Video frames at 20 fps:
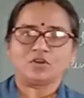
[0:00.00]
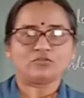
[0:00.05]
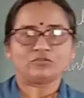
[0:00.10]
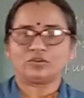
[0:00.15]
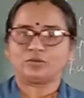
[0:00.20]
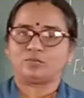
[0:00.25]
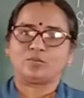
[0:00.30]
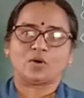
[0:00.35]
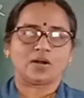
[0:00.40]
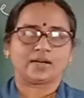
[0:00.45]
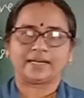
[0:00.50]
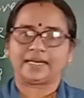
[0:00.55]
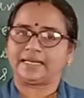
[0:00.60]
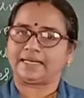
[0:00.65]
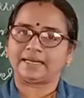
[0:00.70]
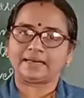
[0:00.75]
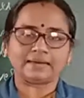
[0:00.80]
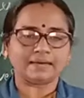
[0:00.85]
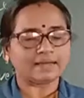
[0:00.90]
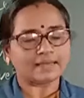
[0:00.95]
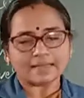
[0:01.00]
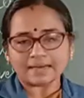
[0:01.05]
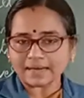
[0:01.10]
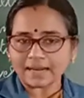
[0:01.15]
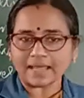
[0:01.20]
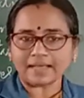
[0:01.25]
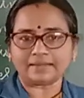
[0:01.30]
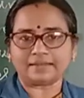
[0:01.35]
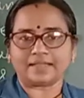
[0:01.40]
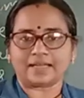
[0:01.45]
football, cricket,
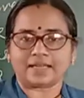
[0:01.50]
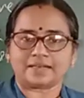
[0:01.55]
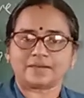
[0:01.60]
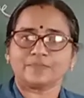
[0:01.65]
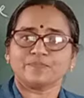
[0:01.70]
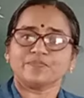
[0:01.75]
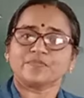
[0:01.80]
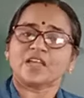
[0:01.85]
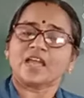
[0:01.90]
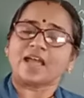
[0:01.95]
like that?